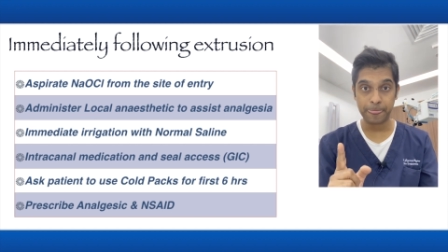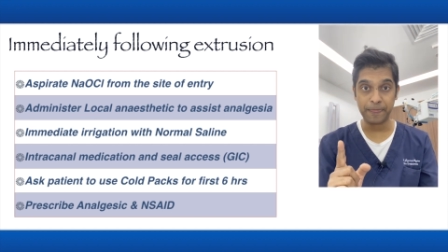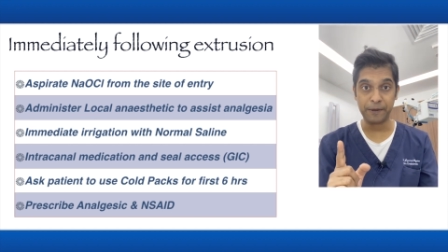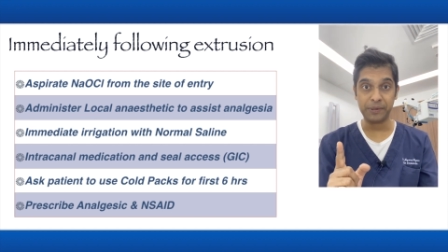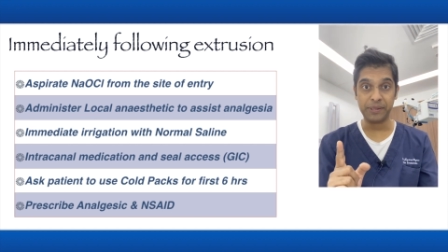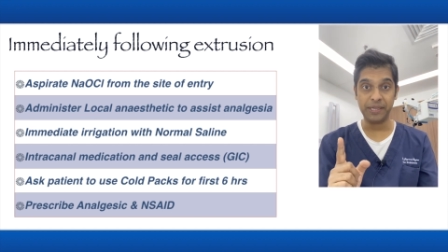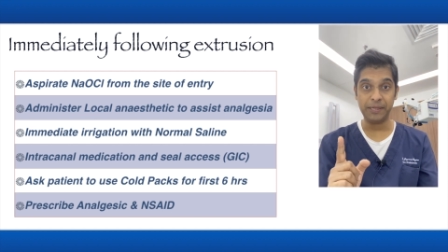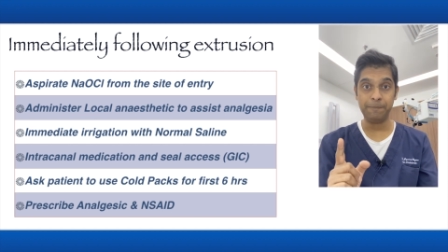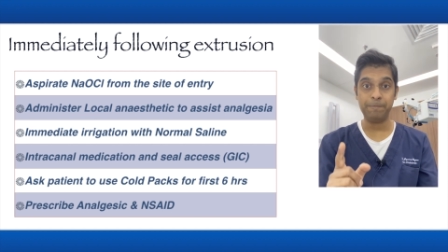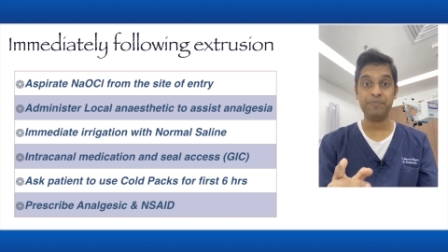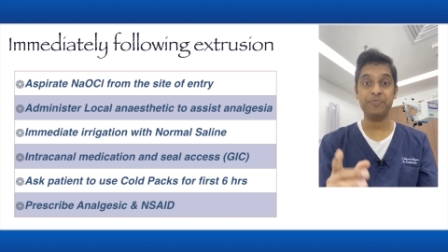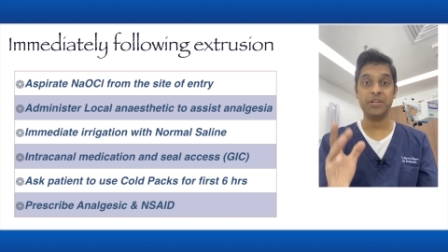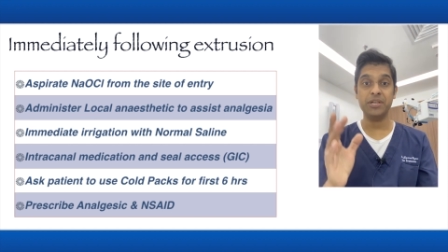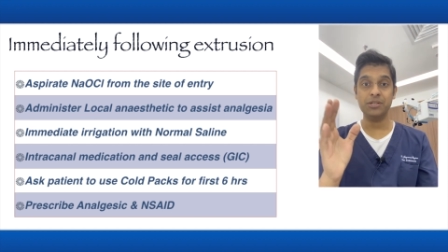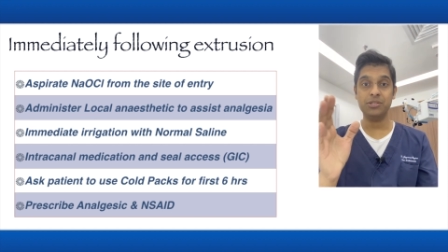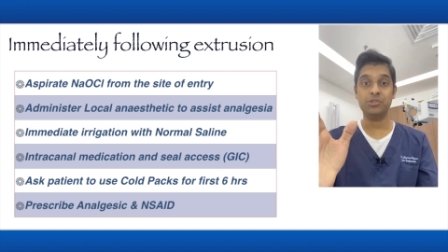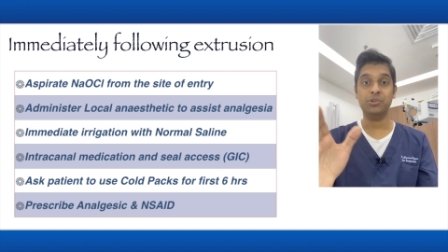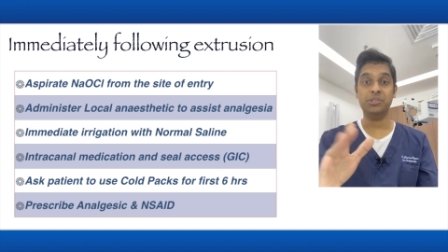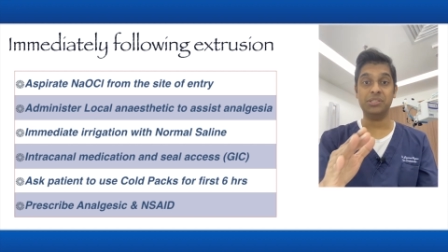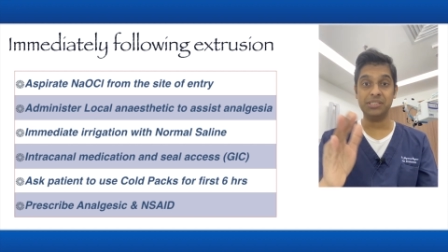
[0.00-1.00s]
Okay,
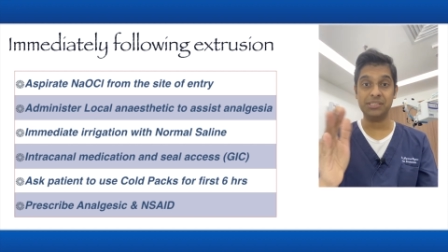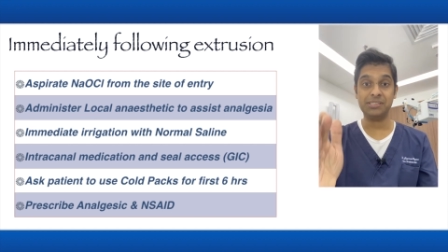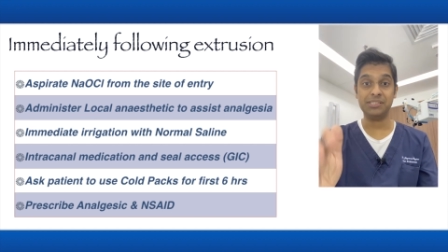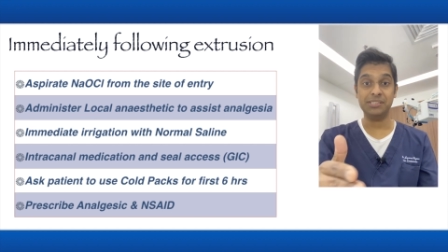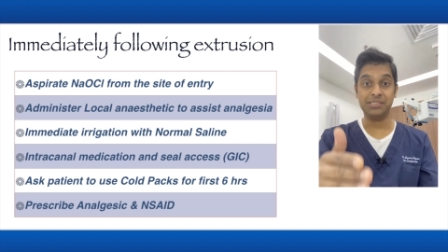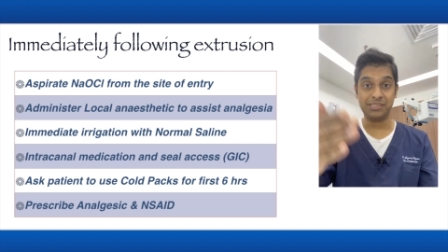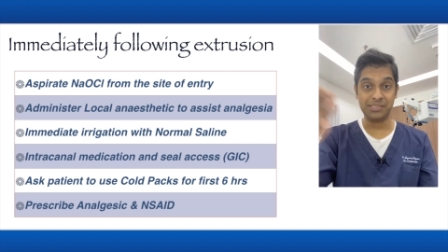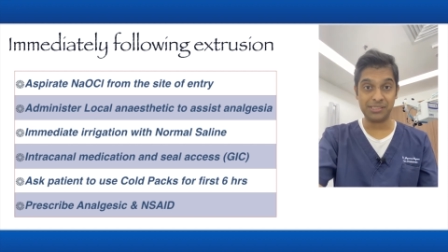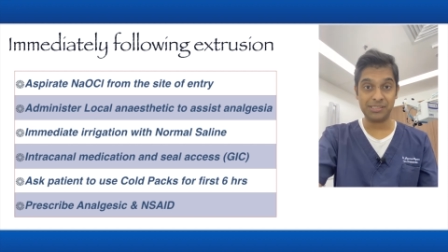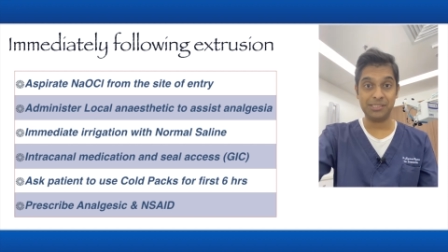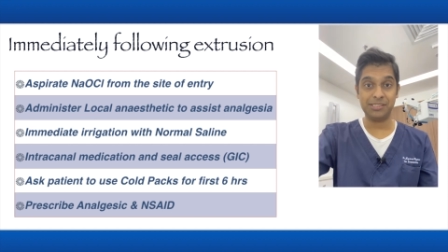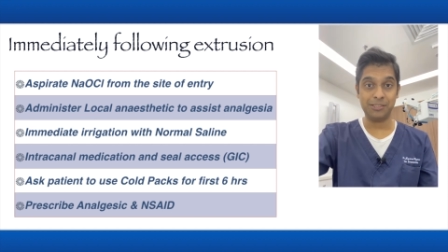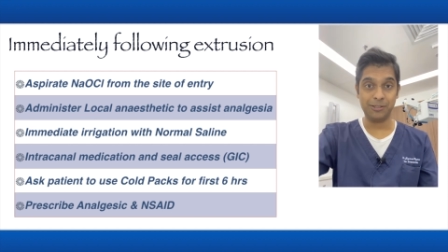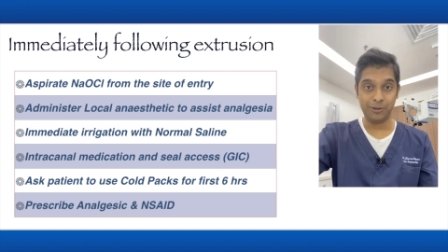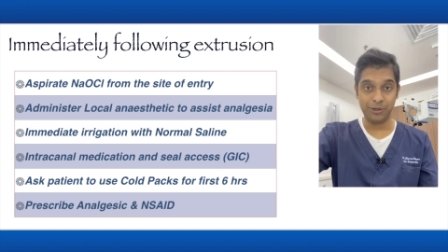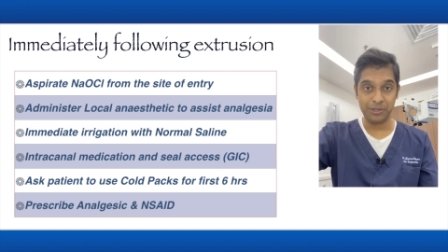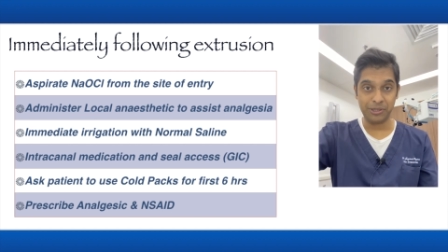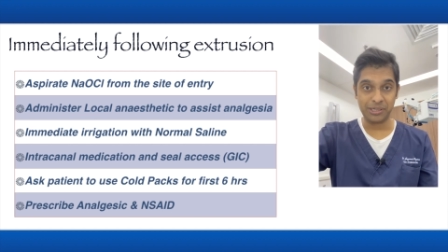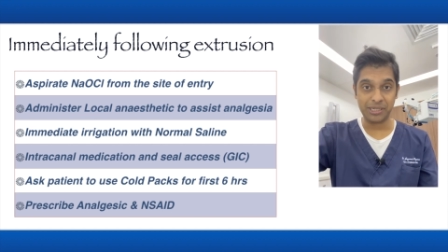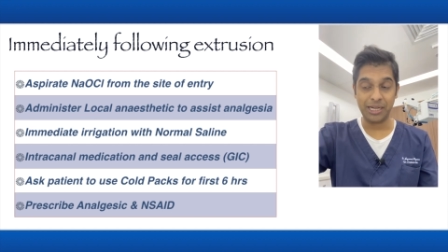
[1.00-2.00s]
so this is
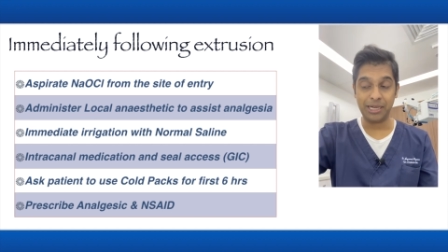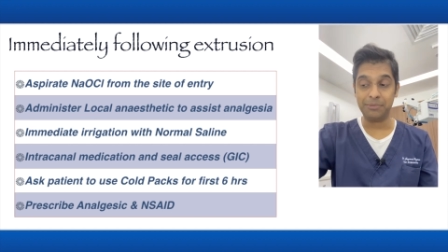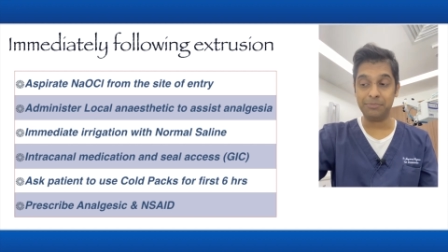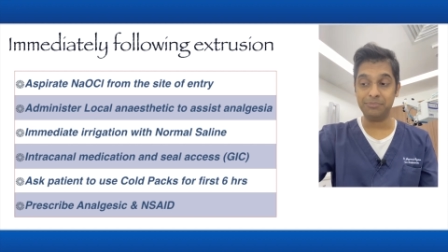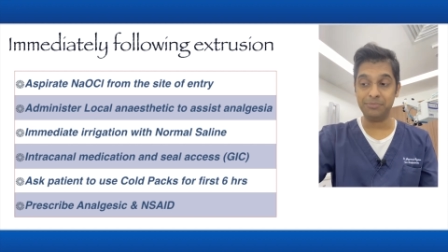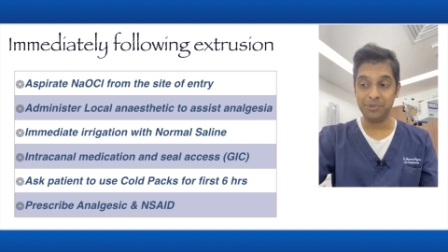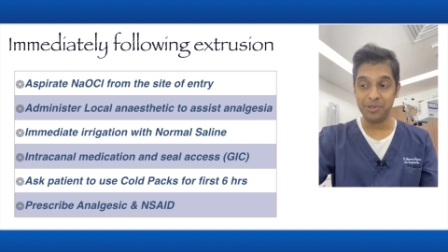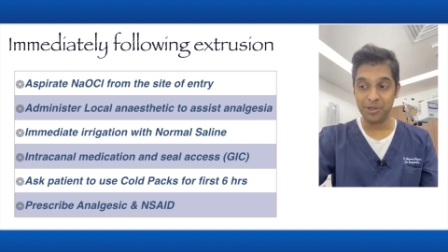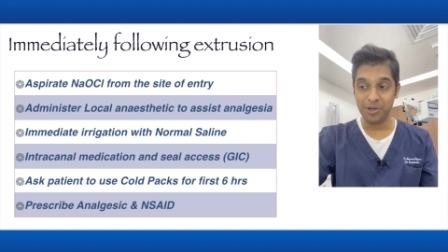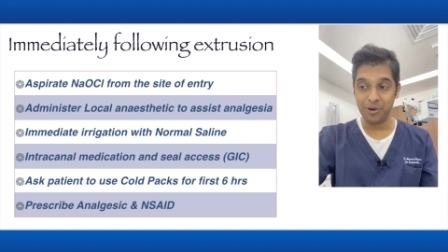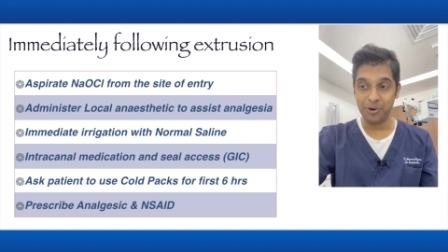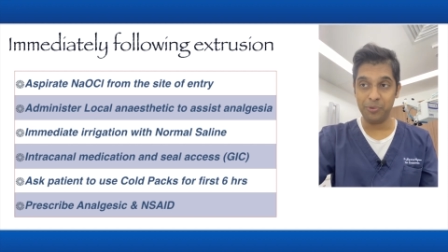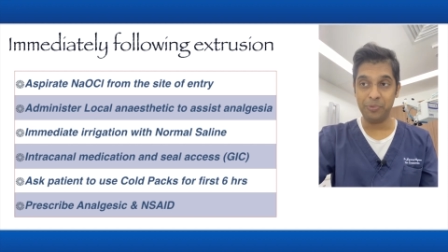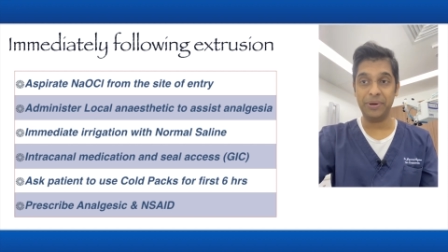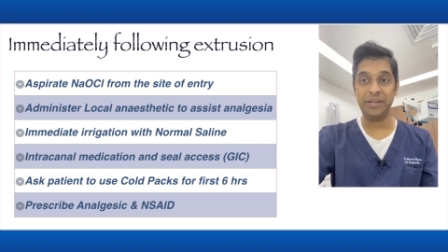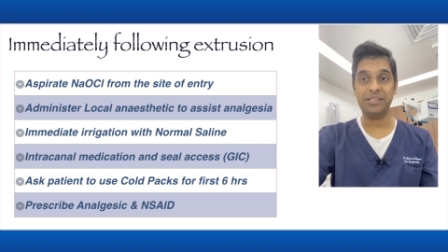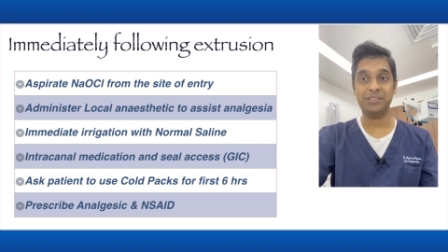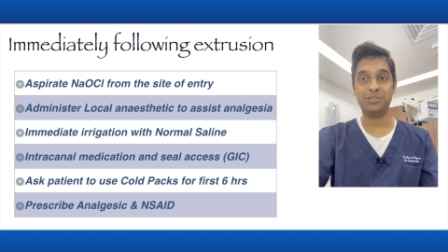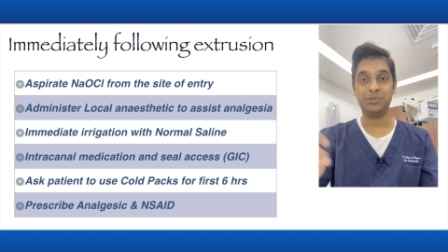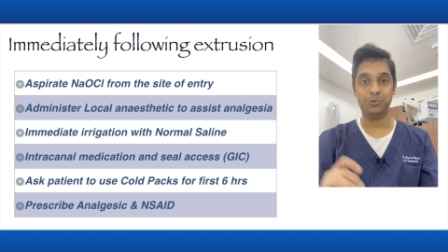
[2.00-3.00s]
going to come
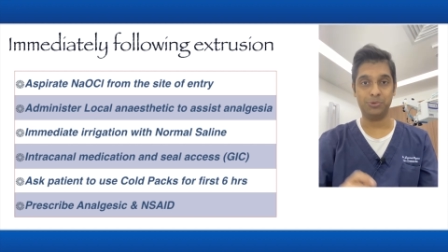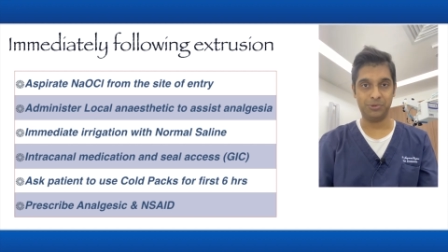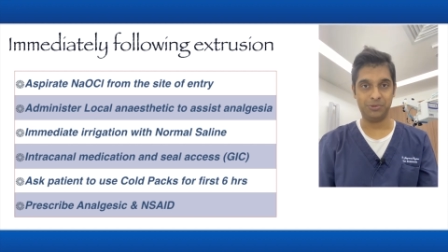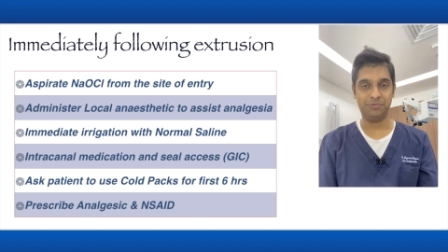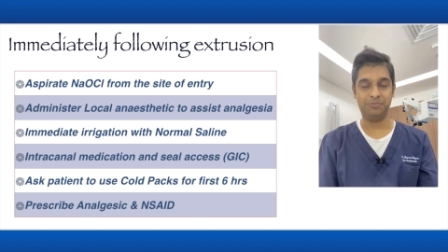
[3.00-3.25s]
very soon.